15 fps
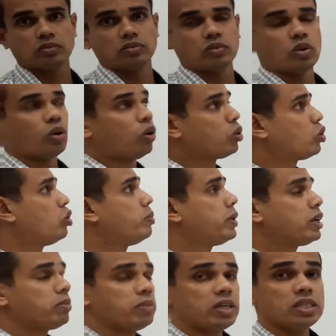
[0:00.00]
Automate
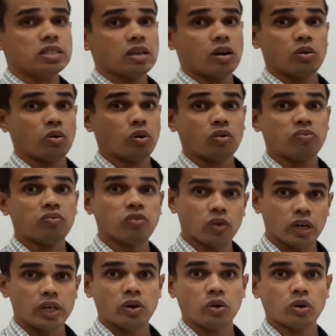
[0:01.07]
means not
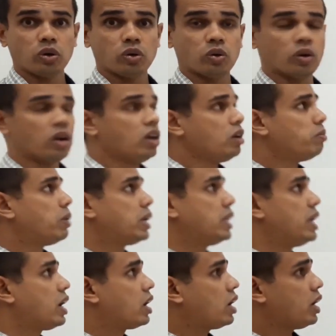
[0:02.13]
fully auto, but there
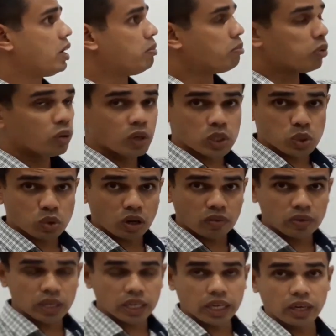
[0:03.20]
are employees who are
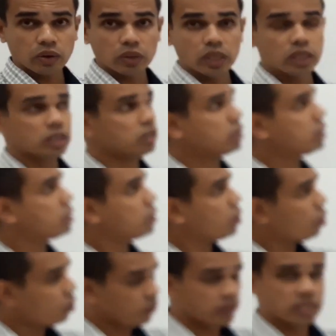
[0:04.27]
working to the
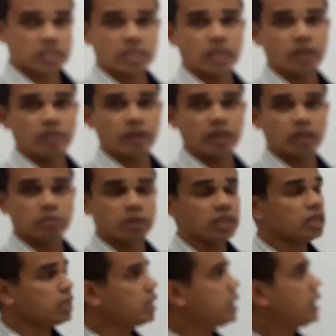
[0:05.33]
office
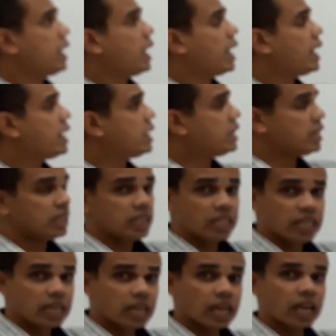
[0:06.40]
environment and
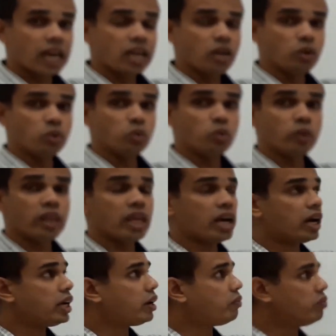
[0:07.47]
they can do
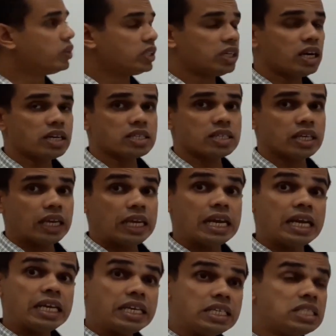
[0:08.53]
their works in an
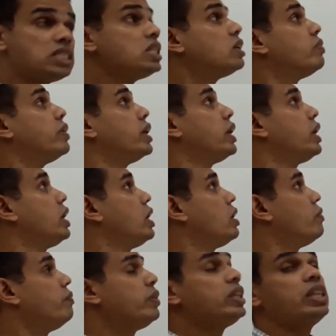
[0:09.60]
easier way
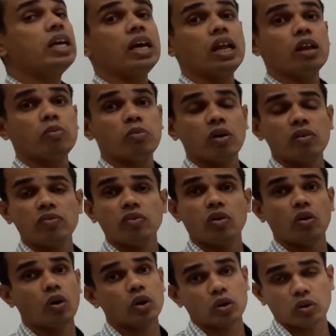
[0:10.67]
with the help
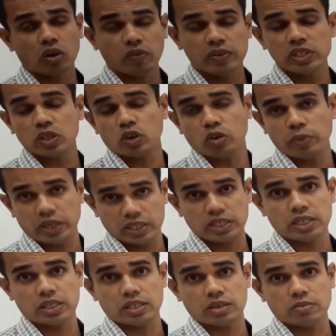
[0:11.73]
of office automation
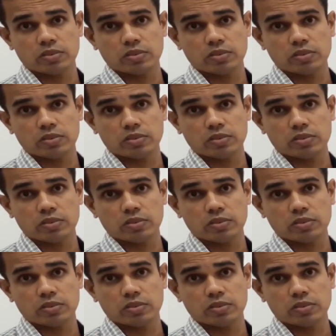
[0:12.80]
systems.